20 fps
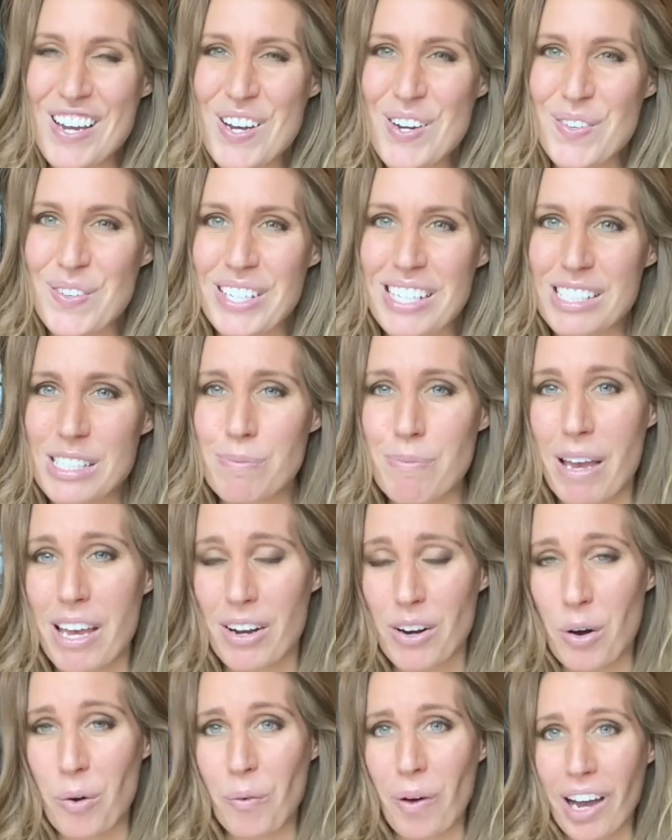we spent
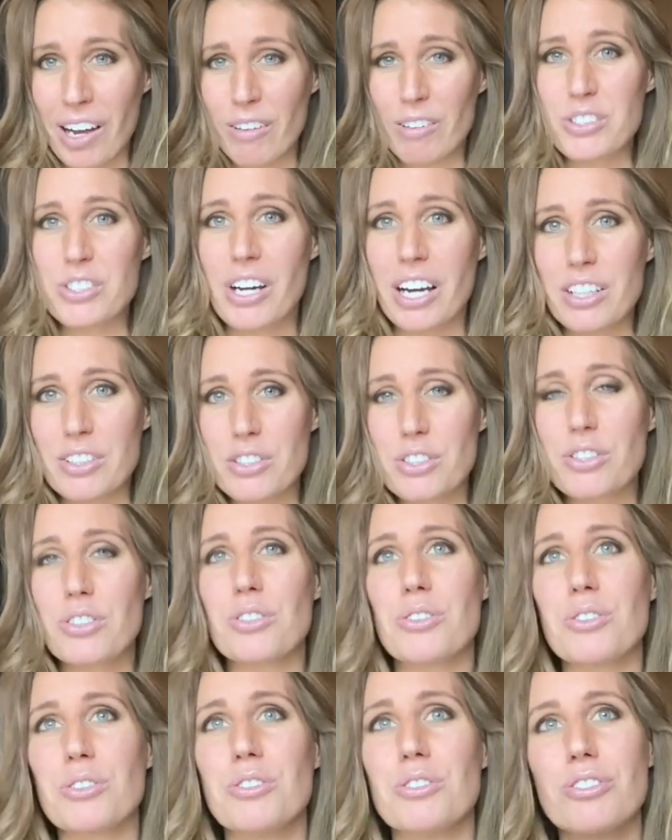a while trying
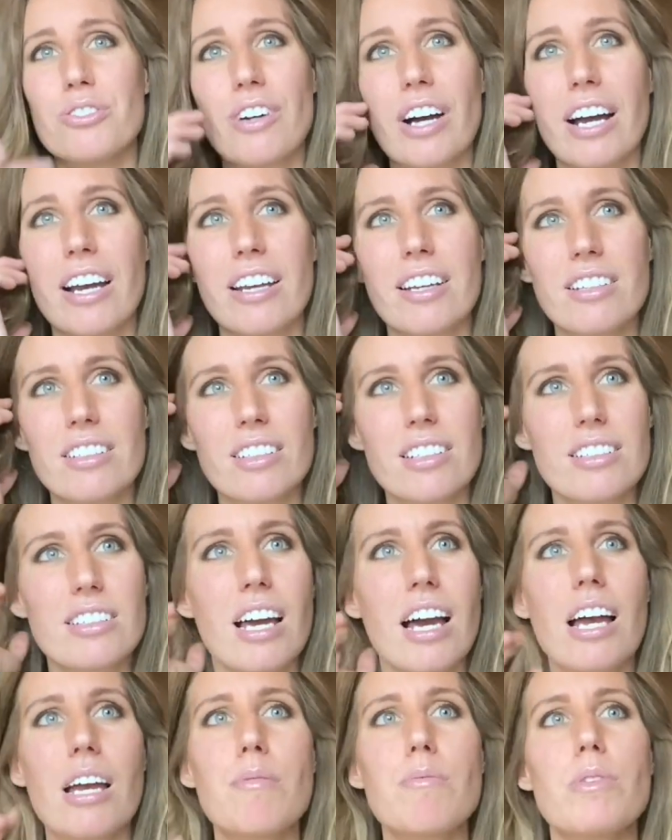to find a
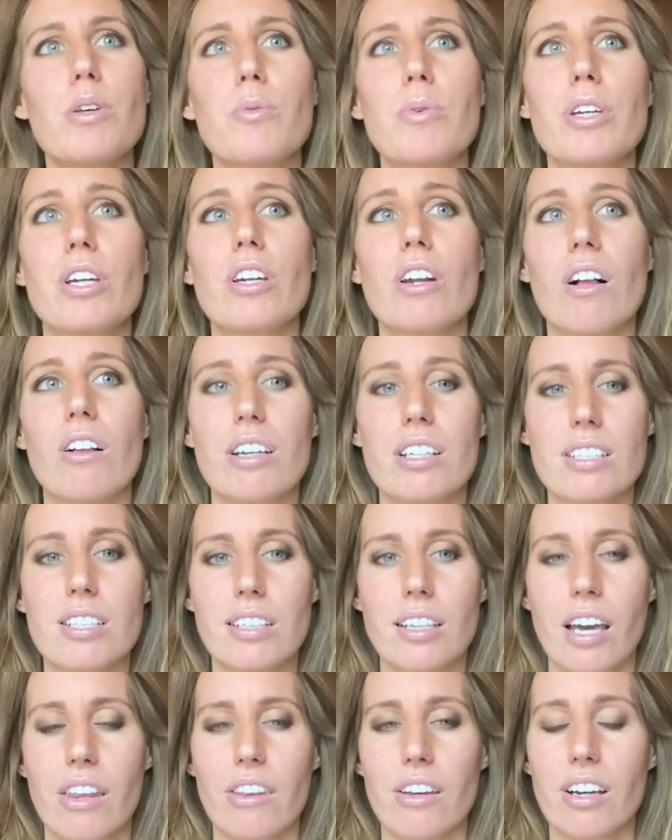time that we could all get
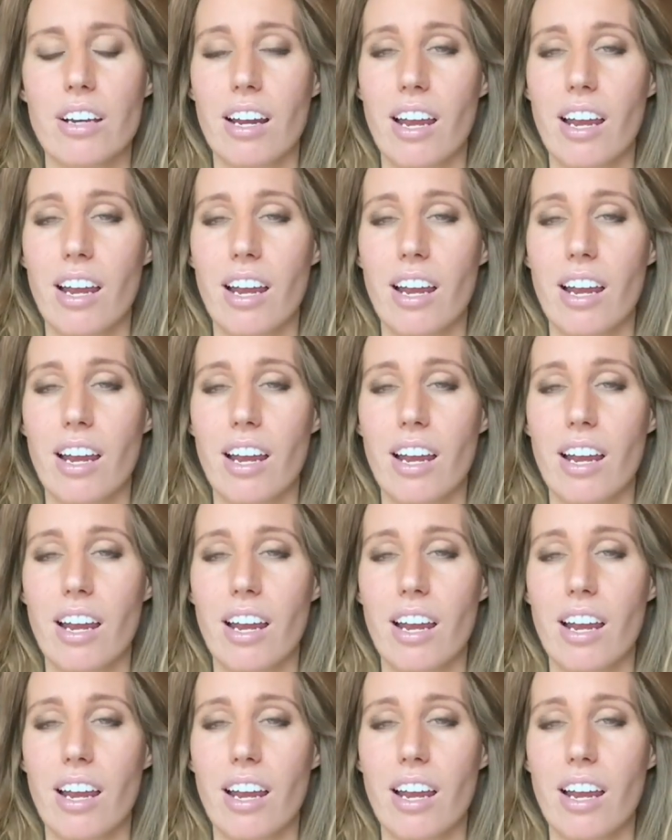together